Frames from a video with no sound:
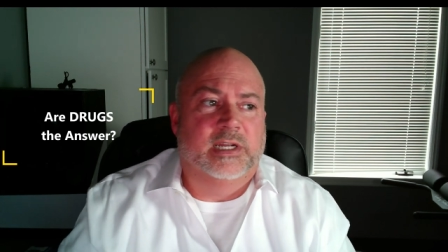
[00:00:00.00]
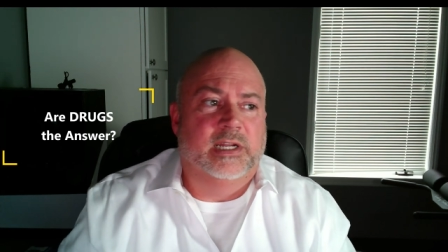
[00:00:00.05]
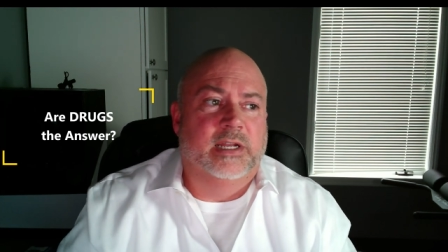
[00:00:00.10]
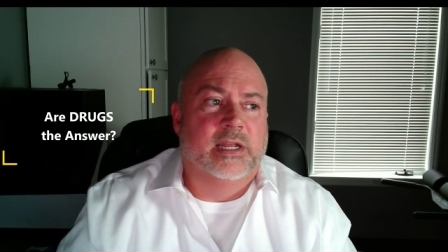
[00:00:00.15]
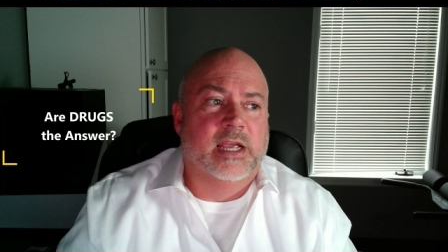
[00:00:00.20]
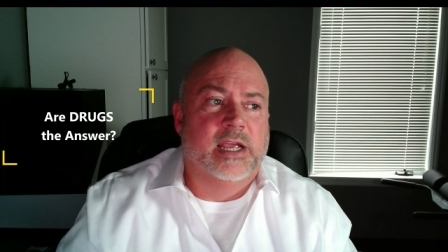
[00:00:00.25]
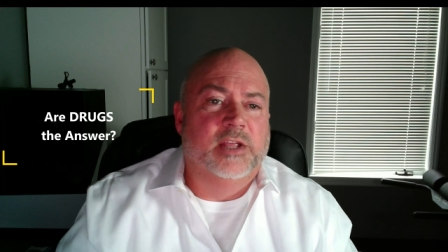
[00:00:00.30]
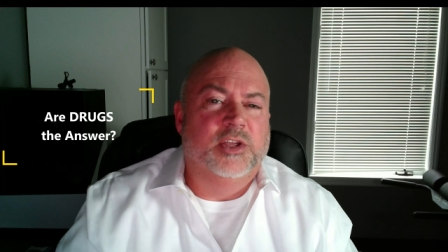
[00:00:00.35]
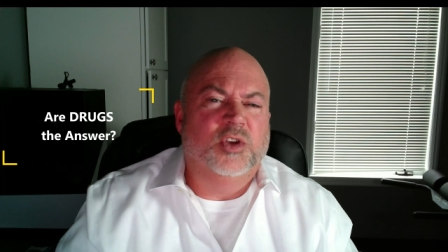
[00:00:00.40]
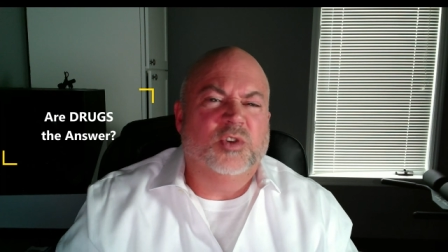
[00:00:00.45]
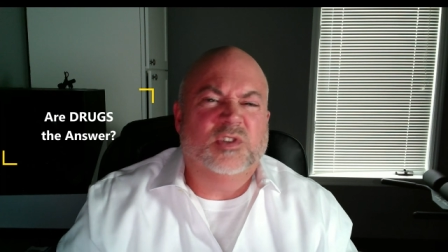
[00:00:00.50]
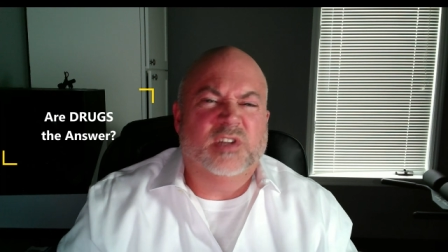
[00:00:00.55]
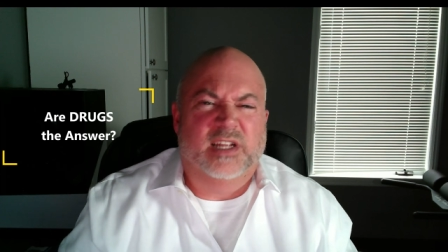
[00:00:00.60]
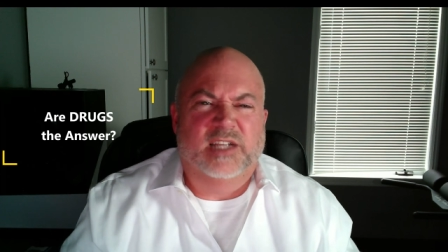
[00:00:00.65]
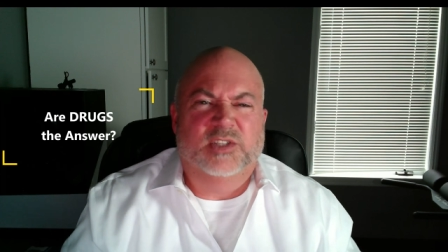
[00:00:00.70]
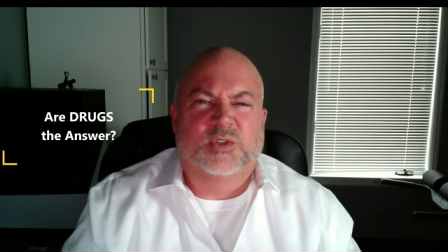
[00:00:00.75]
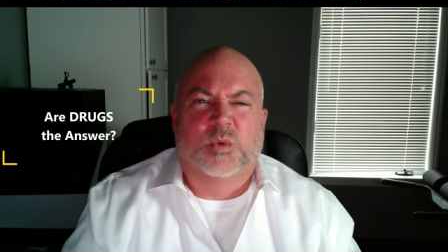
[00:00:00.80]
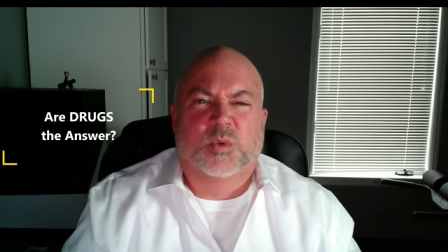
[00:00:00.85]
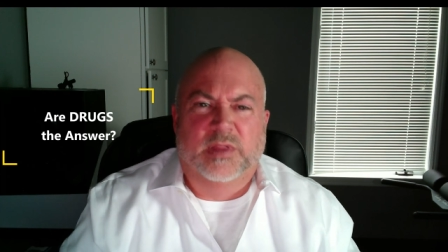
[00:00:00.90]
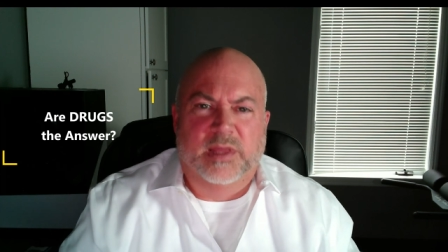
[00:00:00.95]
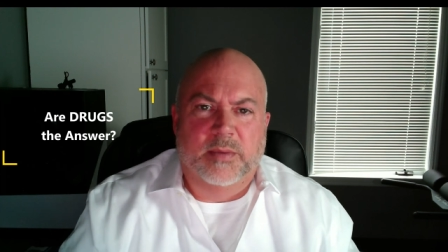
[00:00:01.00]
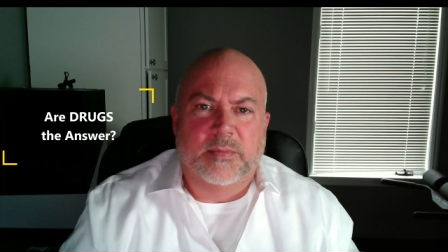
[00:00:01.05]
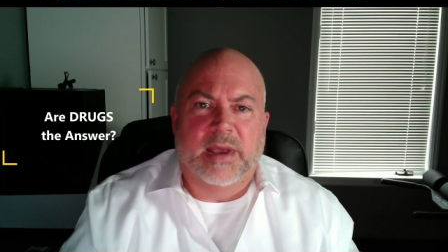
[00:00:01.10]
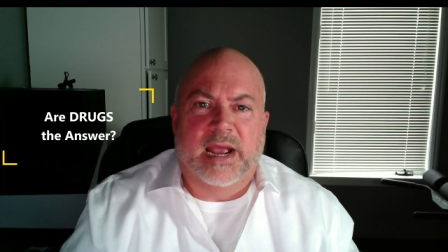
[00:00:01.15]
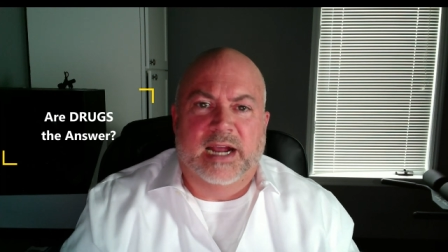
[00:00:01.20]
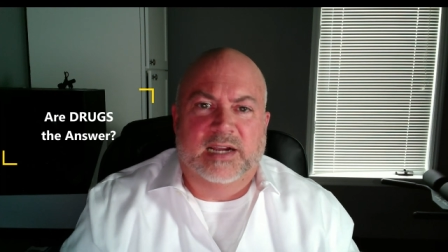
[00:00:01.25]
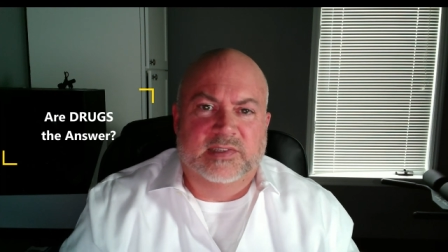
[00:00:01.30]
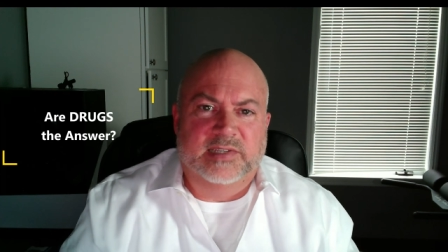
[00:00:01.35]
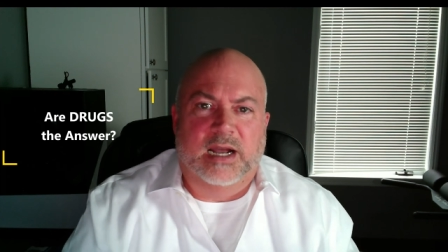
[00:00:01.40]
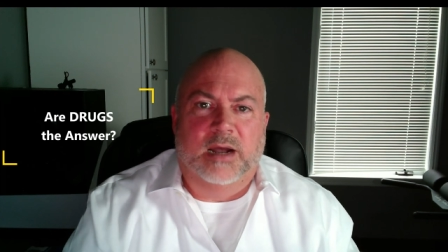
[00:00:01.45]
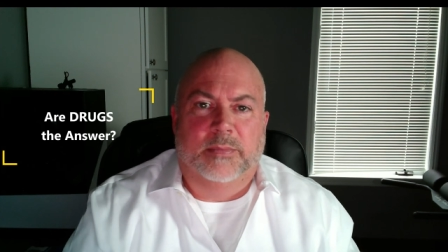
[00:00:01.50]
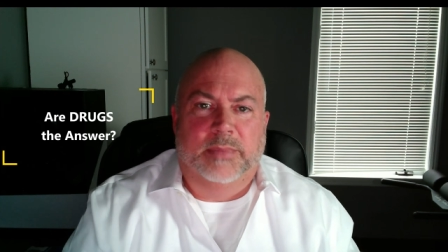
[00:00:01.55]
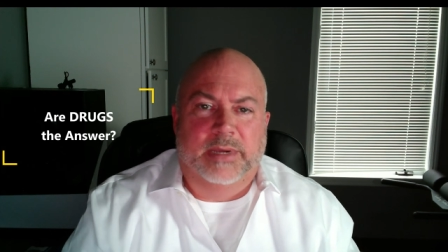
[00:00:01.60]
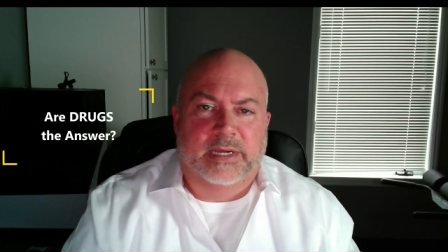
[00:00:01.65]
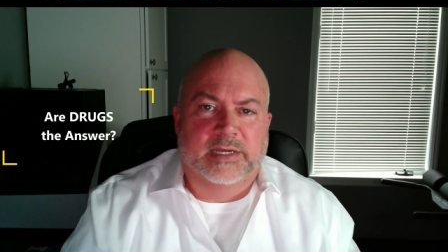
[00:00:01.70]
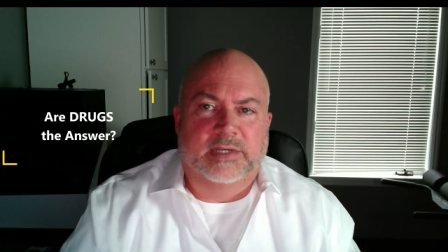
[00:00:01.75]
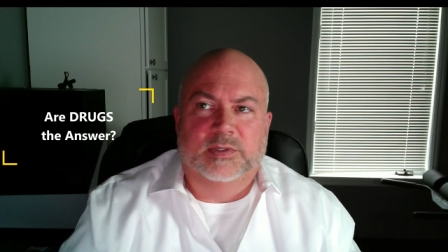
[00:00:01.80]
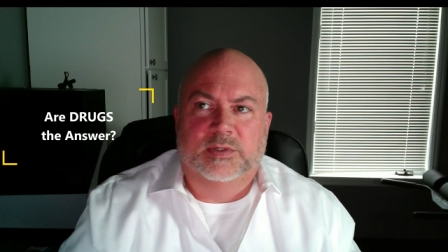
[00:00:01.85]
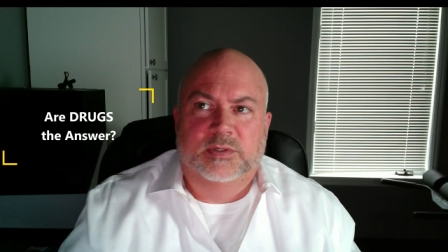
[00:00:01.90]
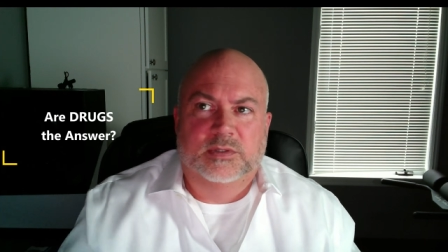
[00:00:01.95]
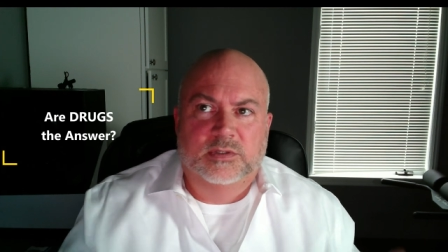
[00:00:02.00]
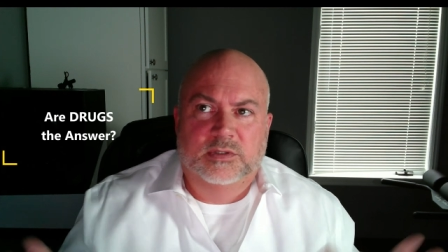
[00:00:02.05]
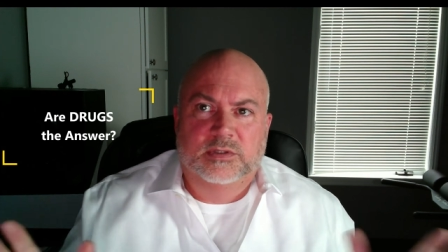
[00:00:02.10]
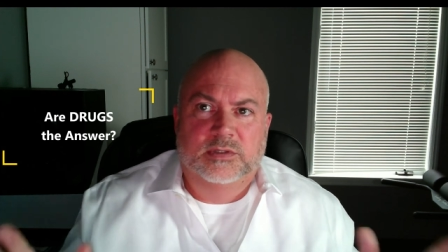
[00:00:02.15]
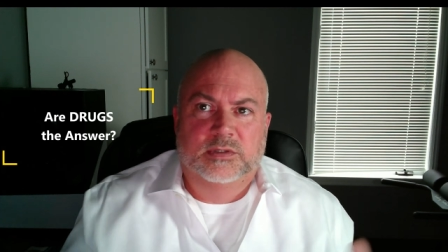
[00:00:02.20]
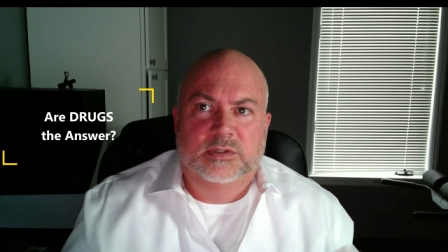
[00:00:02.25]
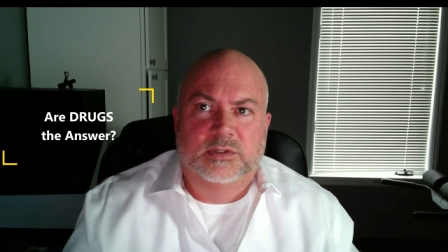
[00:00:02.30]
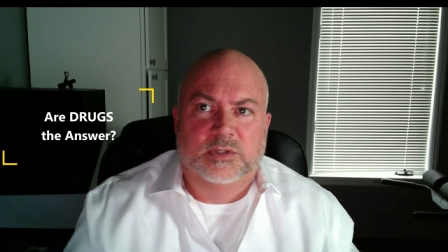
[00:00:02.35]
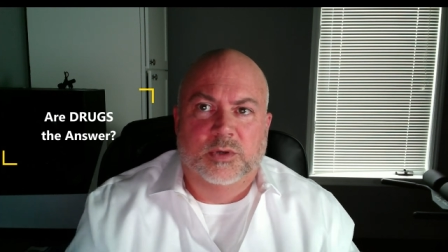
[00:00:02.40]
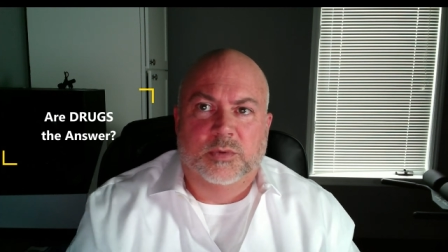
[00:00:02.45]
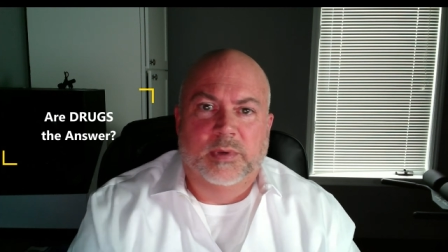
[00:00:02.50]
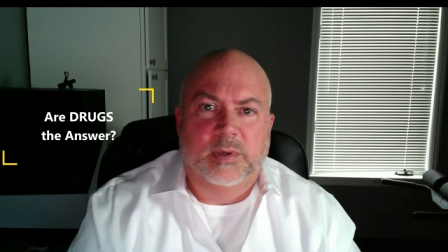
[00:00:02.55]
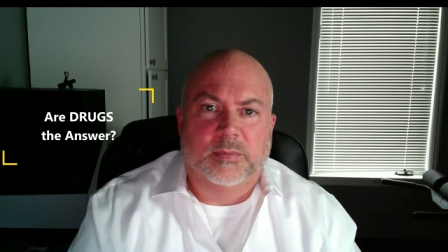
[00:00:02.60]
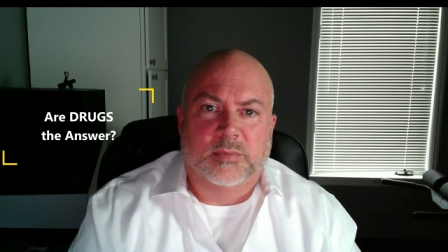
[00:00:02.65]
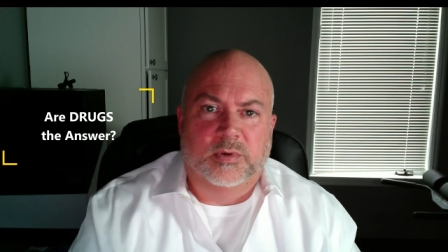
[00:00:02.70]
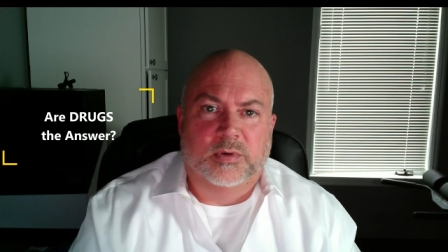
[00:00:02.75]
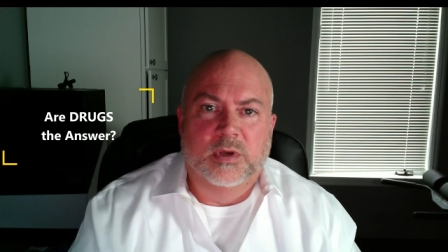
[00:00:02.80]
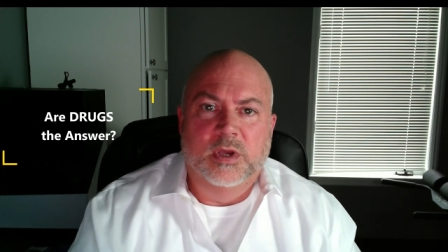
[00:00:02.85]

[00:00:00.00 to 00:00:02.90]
And usually that's where they max out because Too many,